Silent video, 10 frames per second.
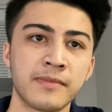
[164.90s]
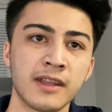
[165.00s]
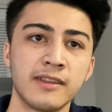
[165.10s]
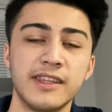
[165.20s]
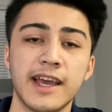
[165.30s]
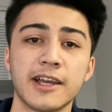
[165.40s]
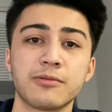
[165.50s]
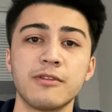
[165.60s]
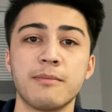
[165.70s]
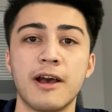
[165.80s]
The actual
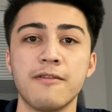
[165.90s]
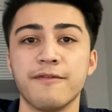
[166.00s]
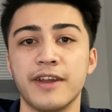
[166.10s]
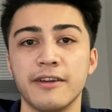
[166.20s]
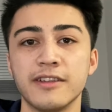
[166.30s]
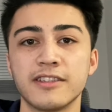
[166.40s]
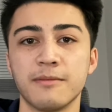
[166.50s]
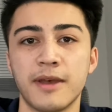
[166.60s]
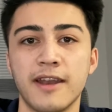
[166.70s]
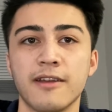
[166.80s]
amount varies
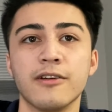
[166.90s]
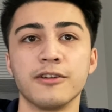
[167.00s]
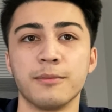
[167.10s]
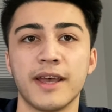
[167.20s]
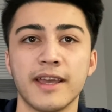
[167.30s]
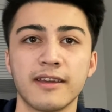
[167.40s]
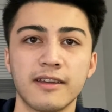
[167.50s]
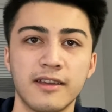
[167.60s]
depending on your bank.